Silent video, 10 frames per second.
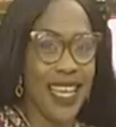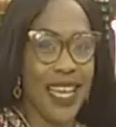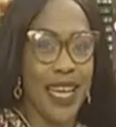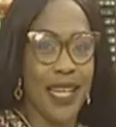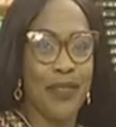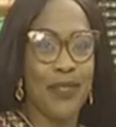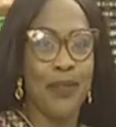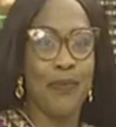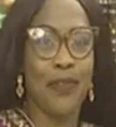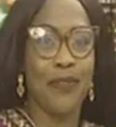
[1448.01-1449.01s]
And
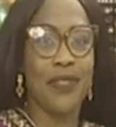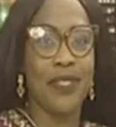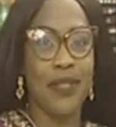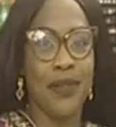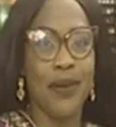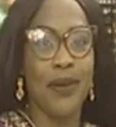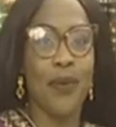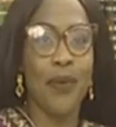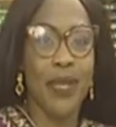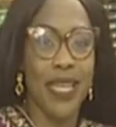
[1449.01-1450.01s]
also Professor
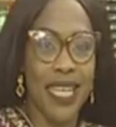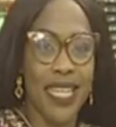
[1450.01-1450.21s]
Oke